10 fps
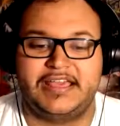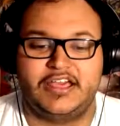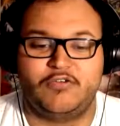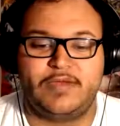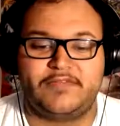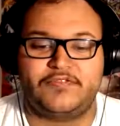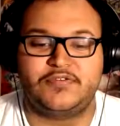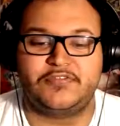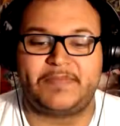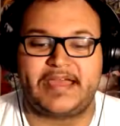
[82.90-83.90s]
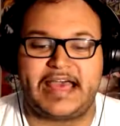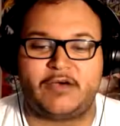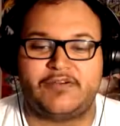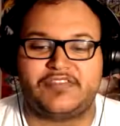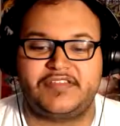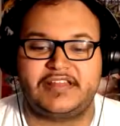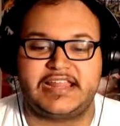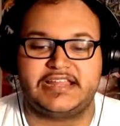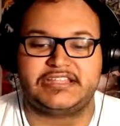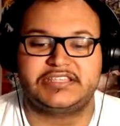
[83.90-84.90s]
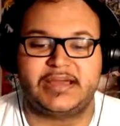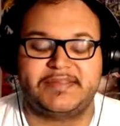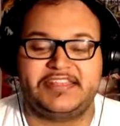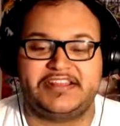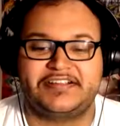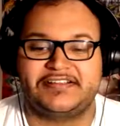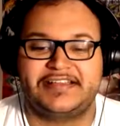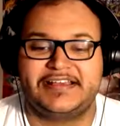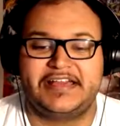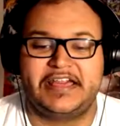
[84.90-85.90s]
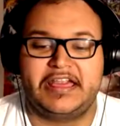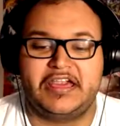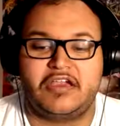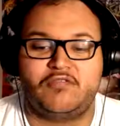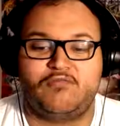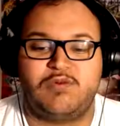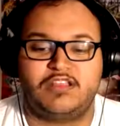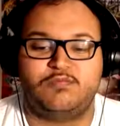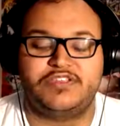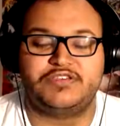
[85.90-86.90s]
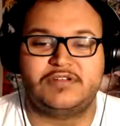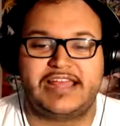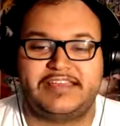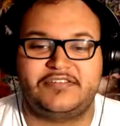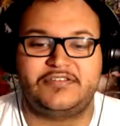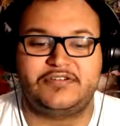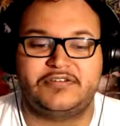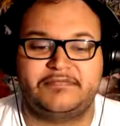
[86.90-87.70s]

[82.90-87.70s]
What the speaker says: We have 2 spare hours until dinner. What would you like to do?